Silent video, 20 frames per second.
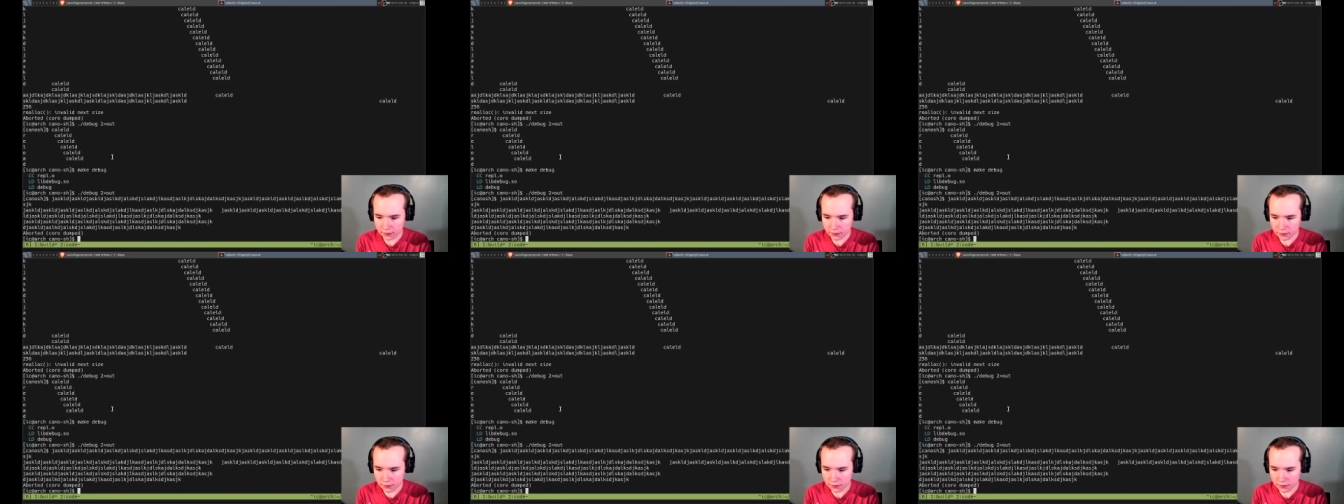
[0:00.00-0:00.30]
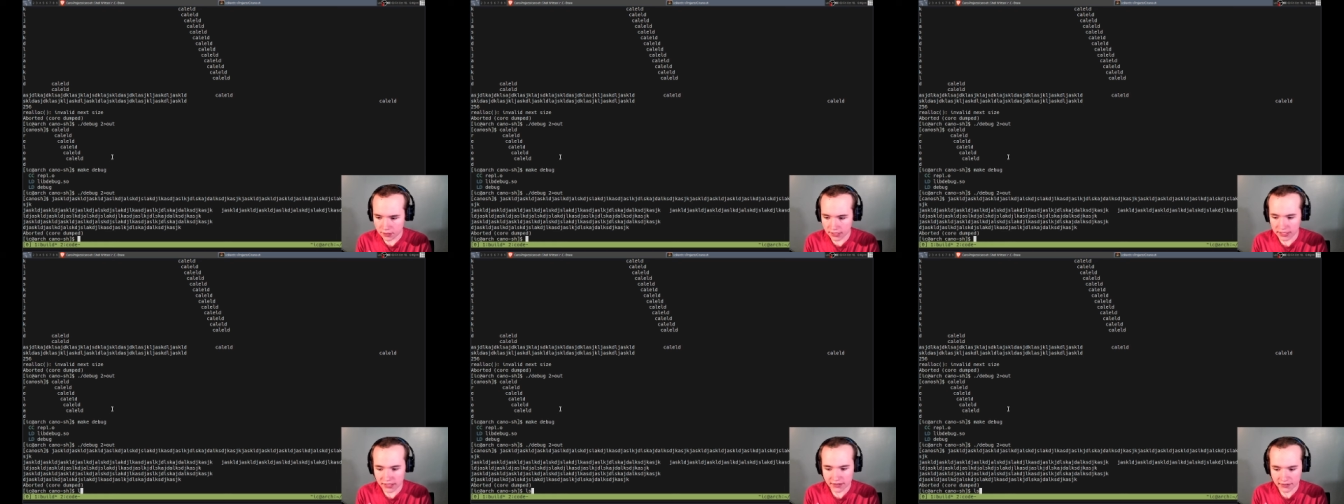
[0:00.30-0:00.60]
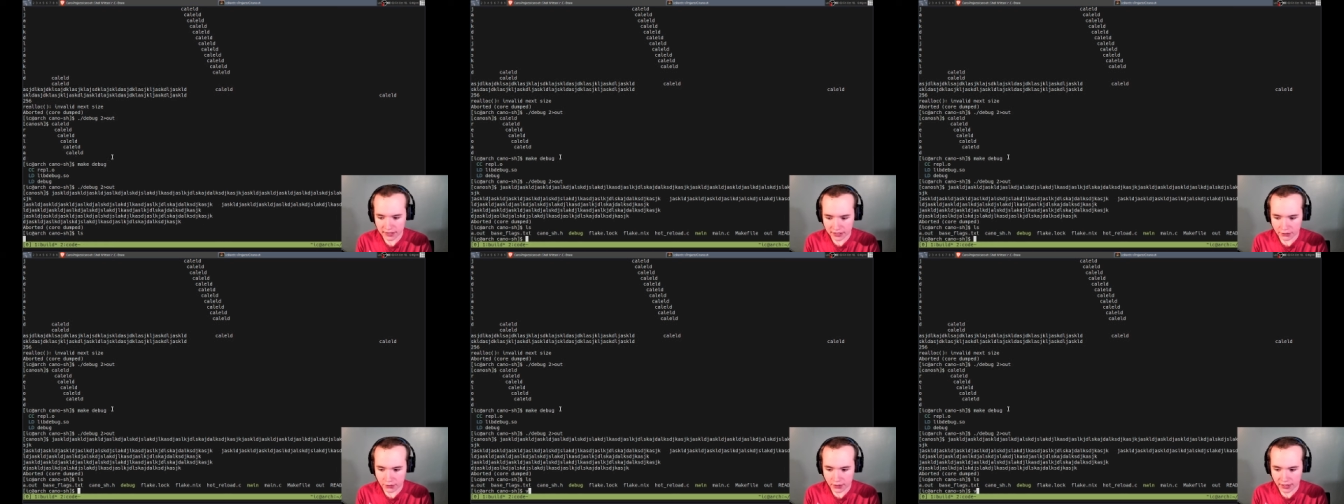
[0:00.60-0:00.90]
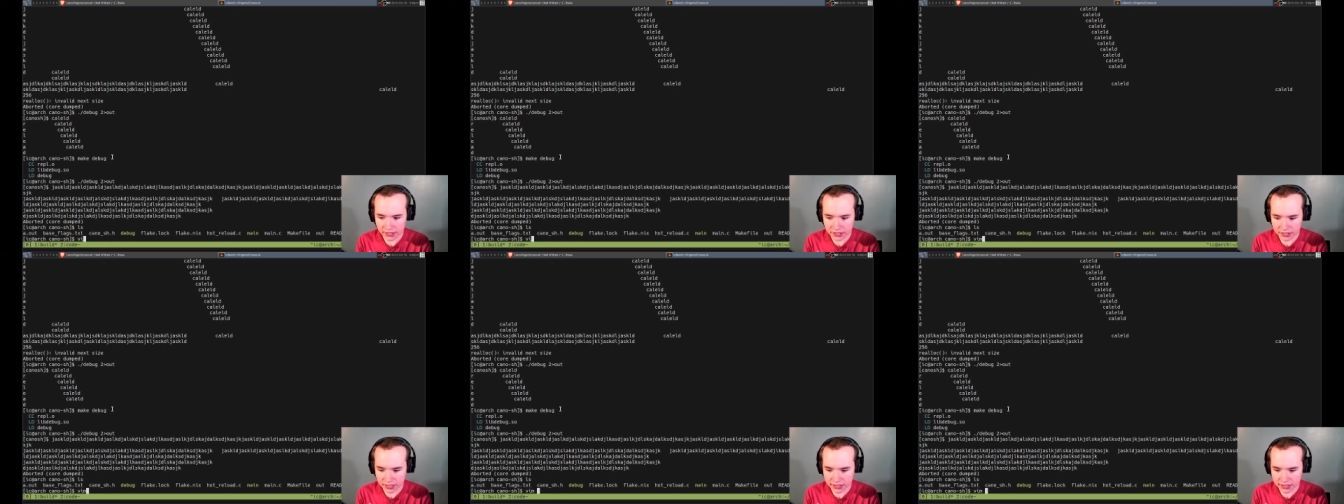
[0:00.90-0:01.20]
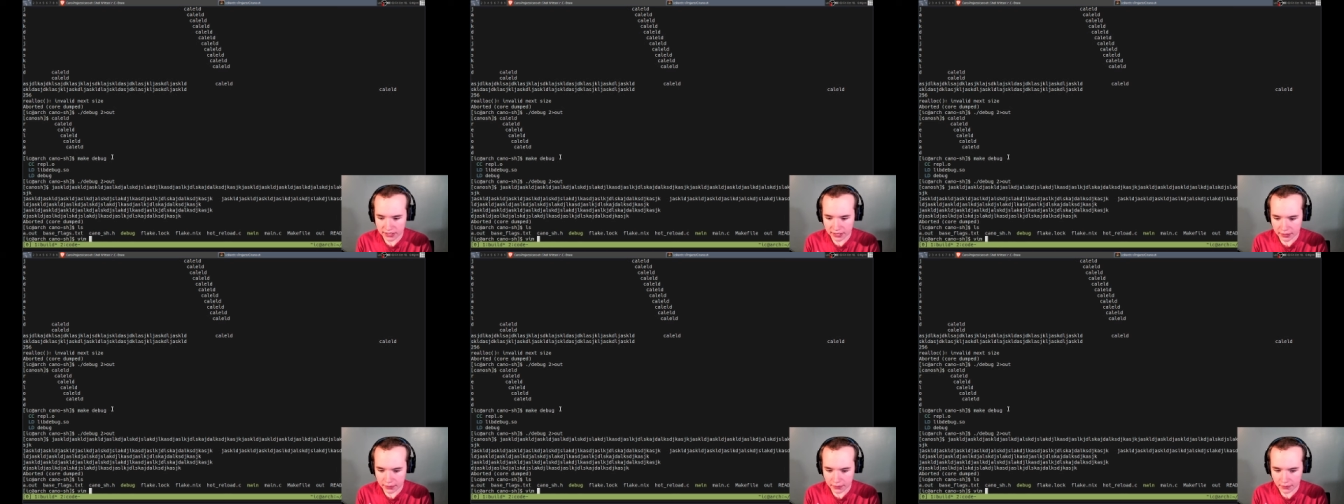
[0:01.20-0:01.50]
And it did crash that
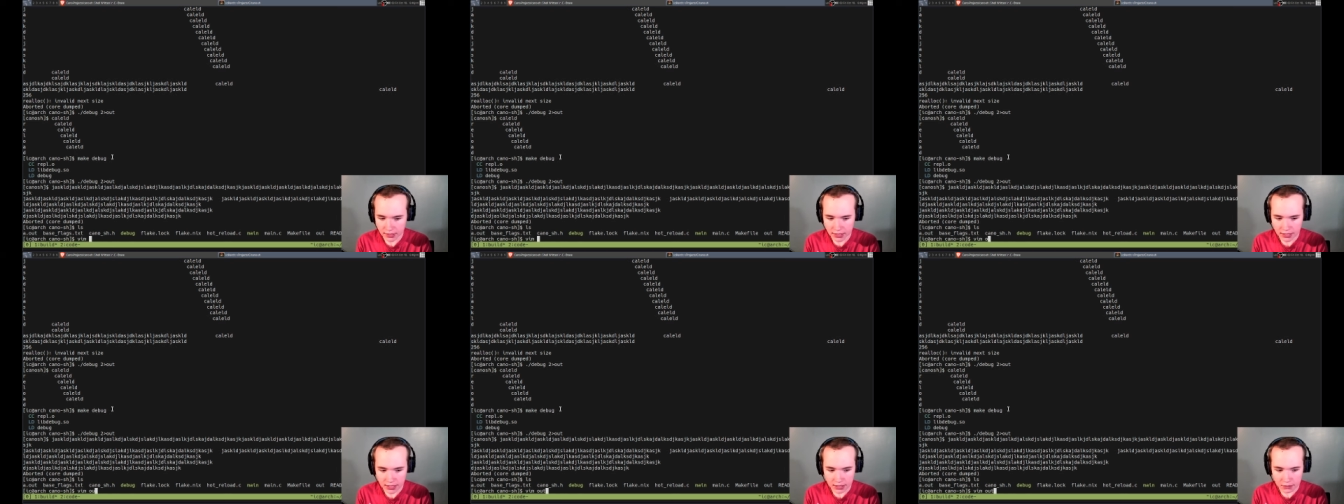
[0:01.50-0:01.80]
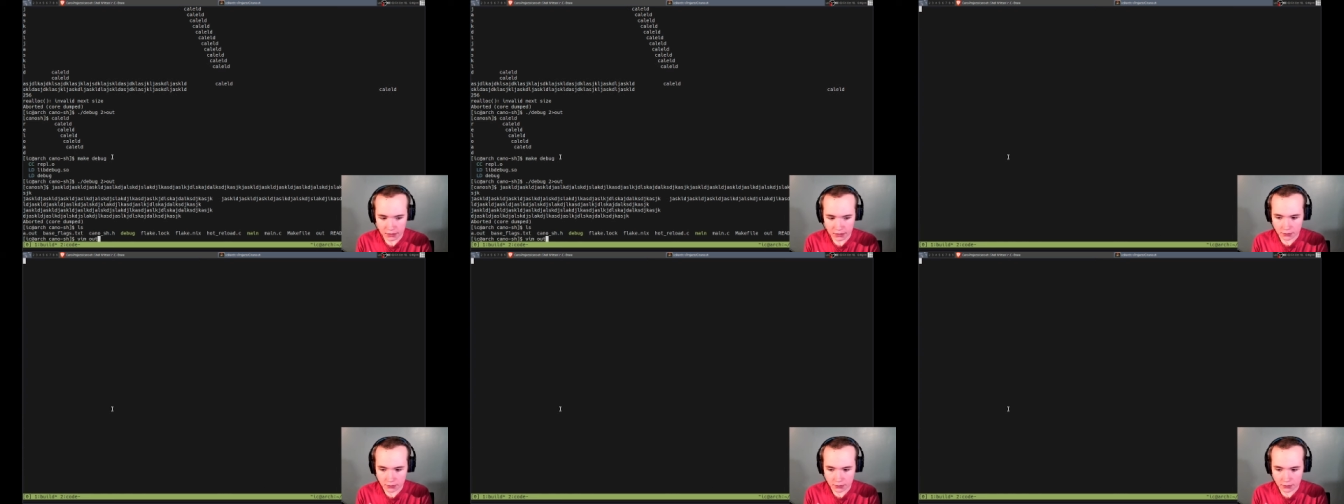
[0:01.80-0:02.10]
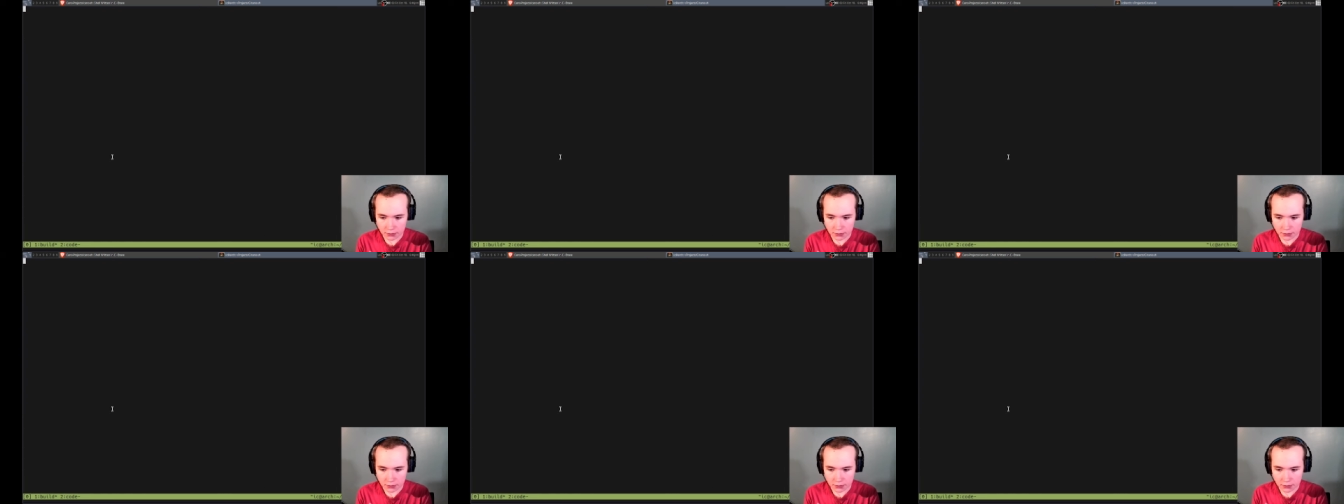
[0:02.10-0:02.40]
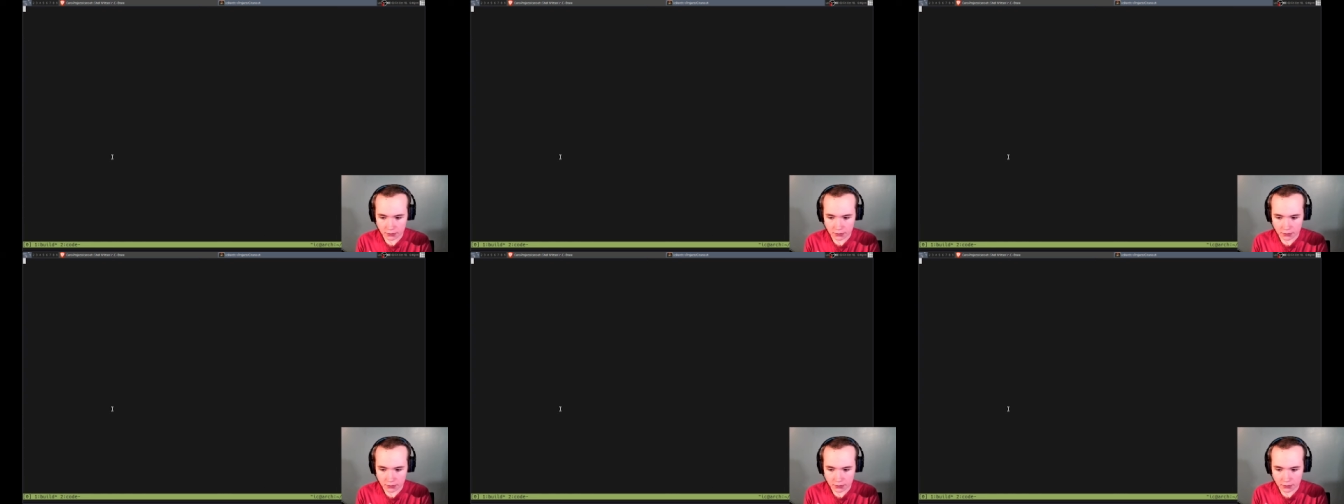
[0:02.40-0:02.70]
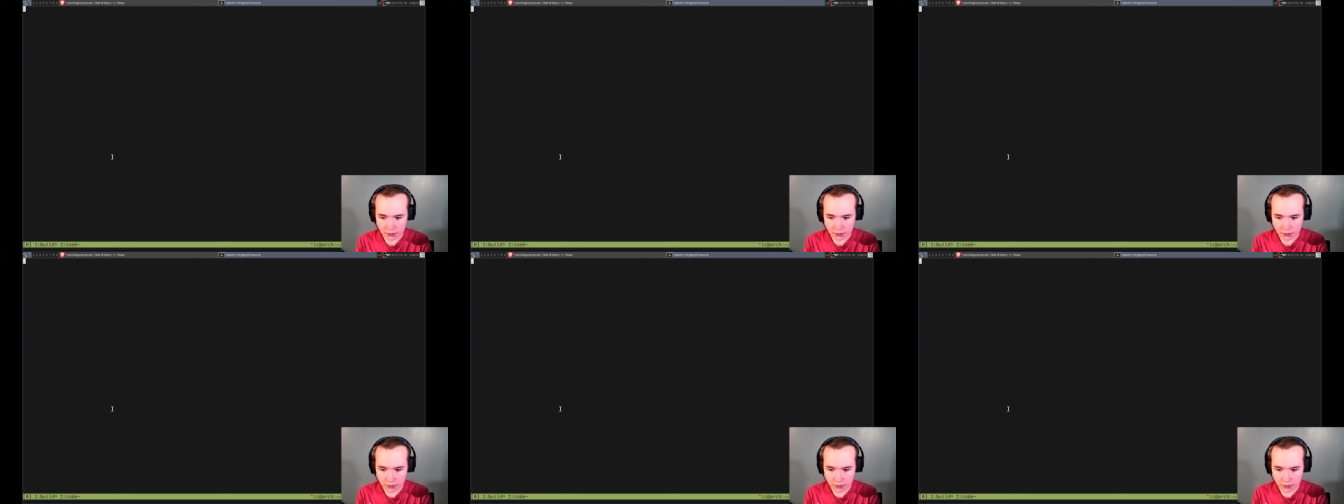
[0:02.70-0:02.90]
time. look at the out.